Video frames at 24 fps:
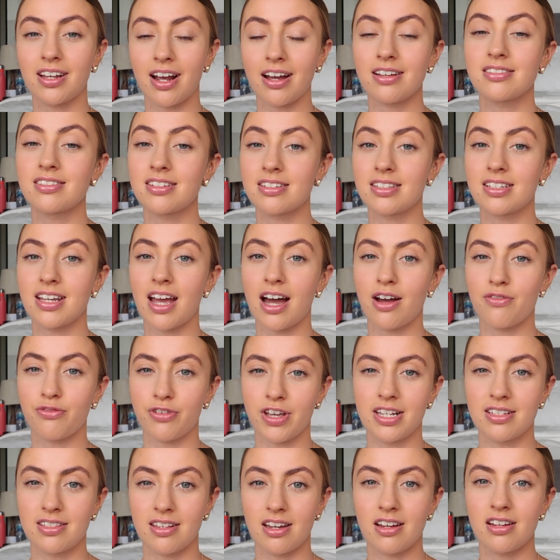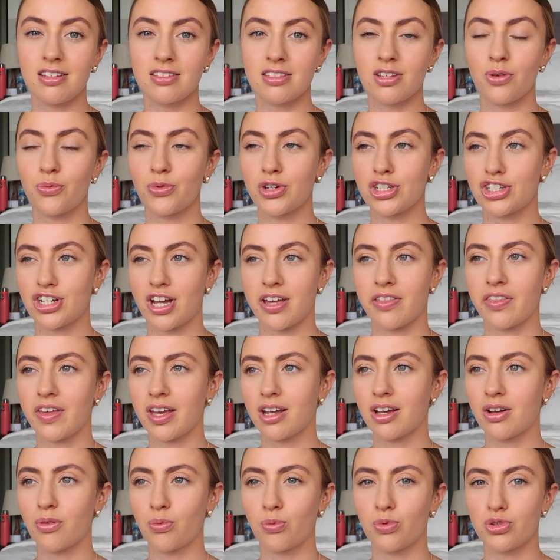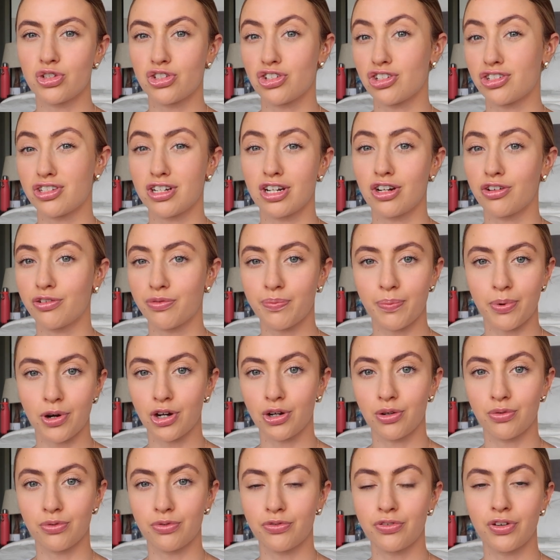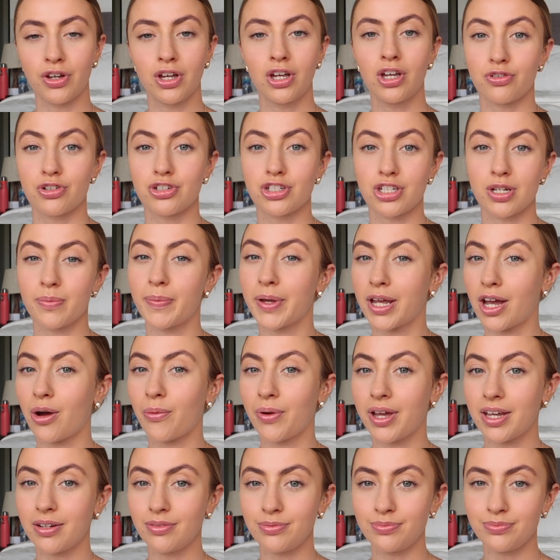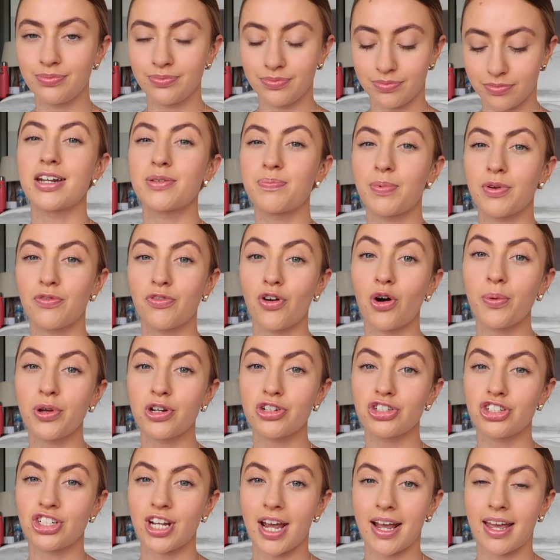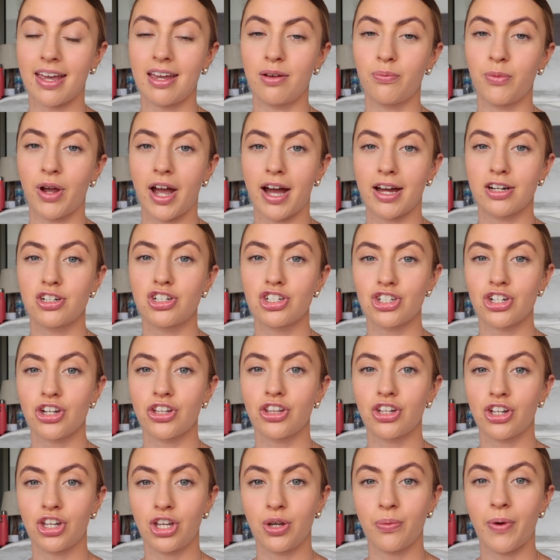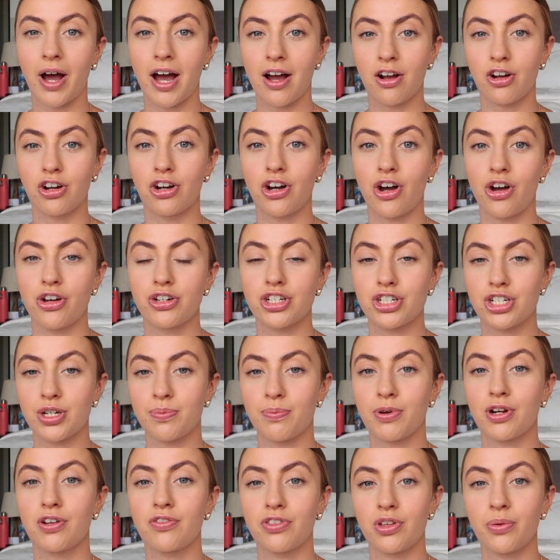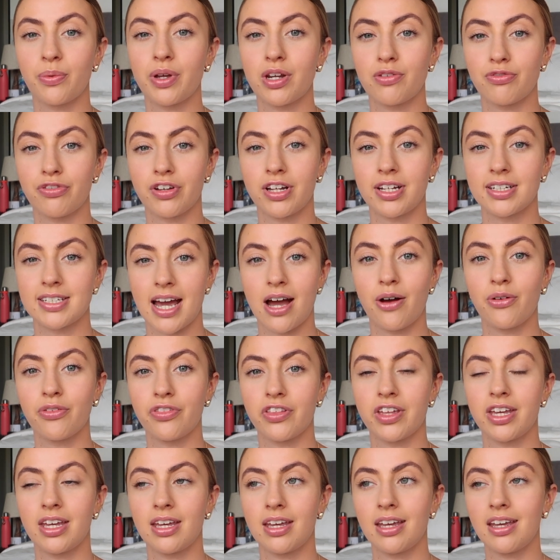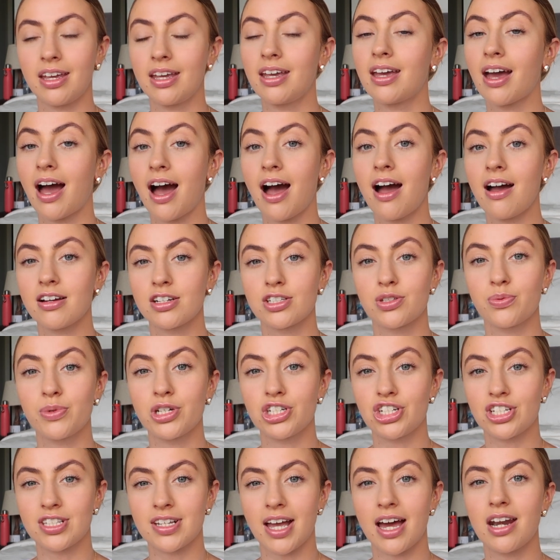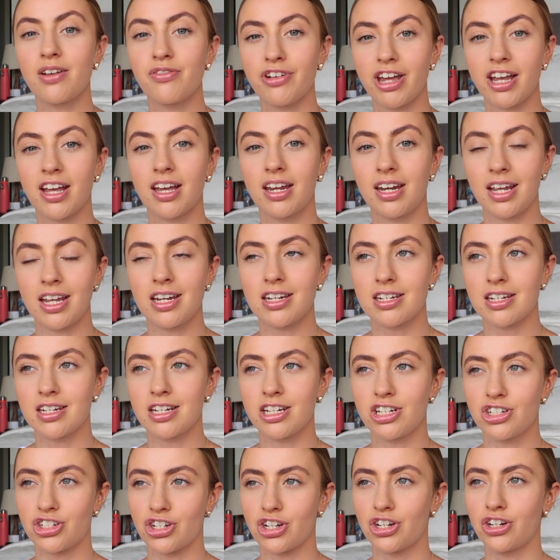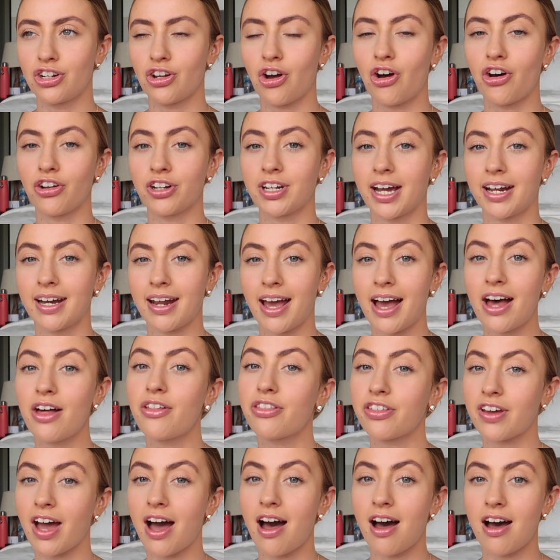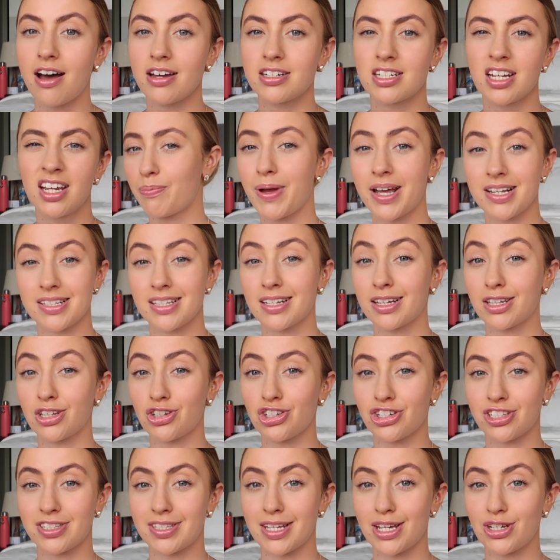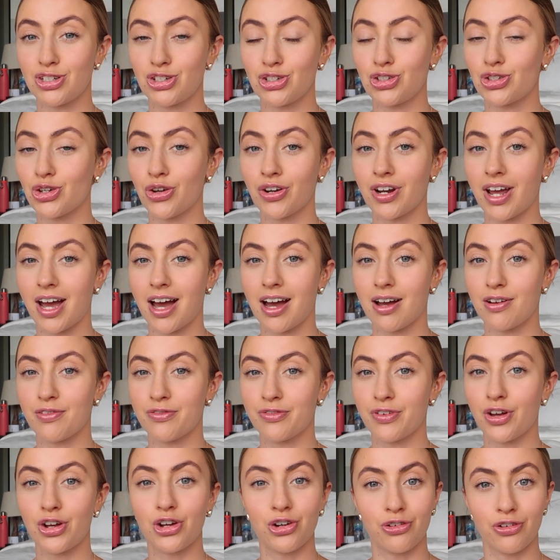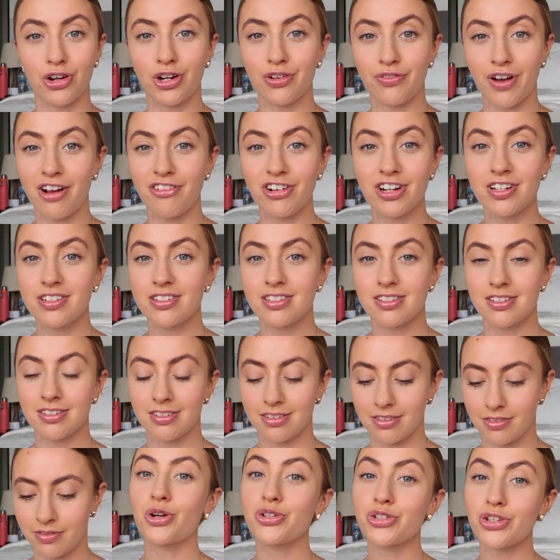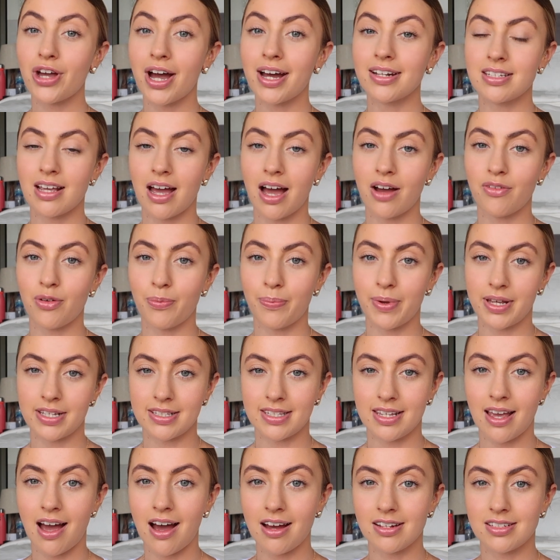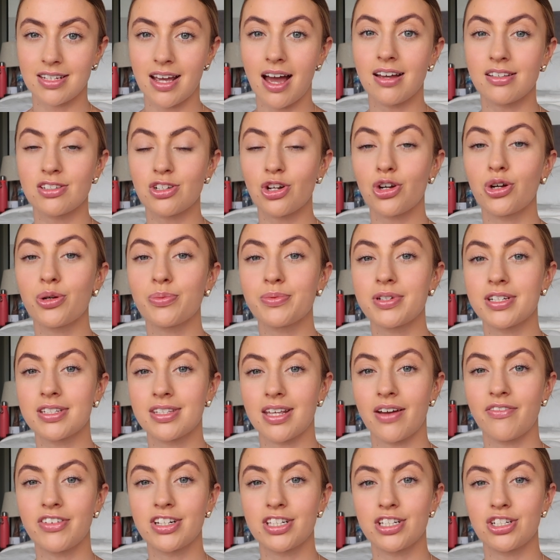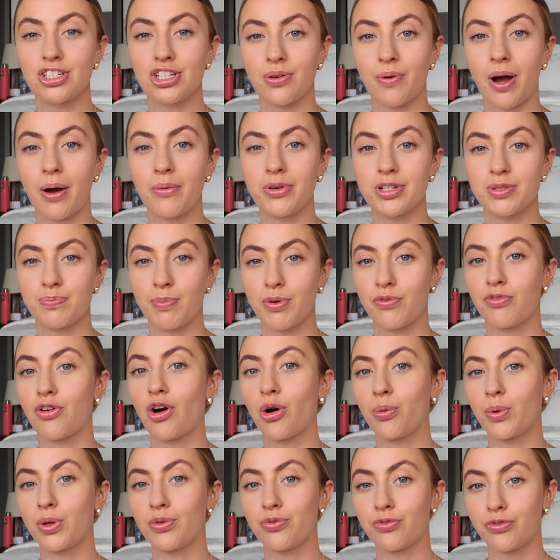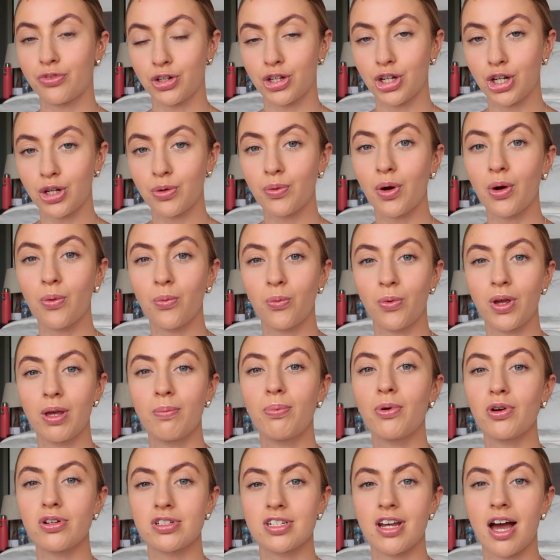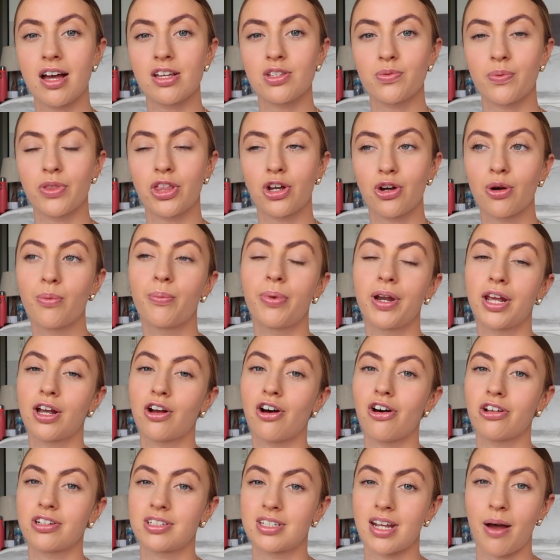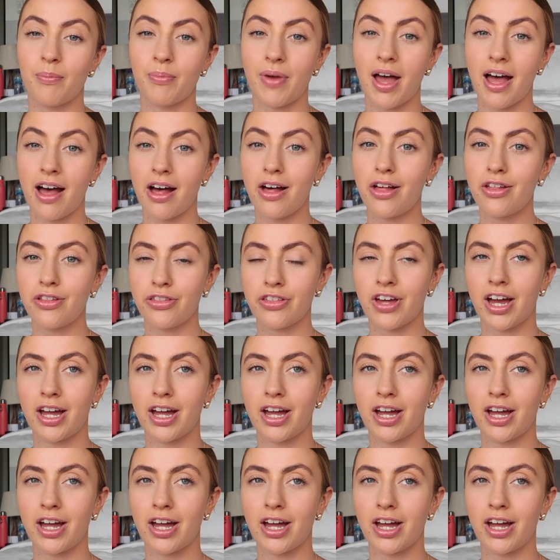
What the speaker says: They asked to see our visas, which I think was just enough proof for us to be going. And before we could check in, we had to show the QR code to prove that we'd filled out the EHACs, which is kind of like an Indonesian online health card that basically just says you don't have coronavirus. We also had to have a PCR test up to 72 hours before we flew. We booked ours with a company called Dam Health.